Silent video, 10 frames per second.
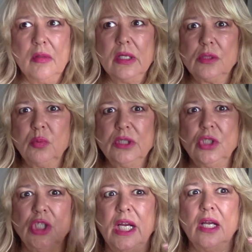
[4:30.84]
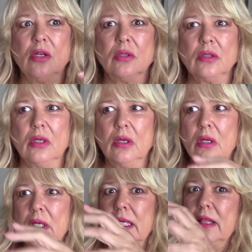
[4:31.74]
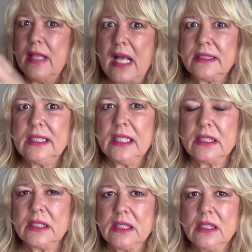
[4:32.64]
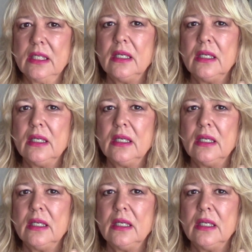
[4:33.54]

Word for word: This was channeled. That's it.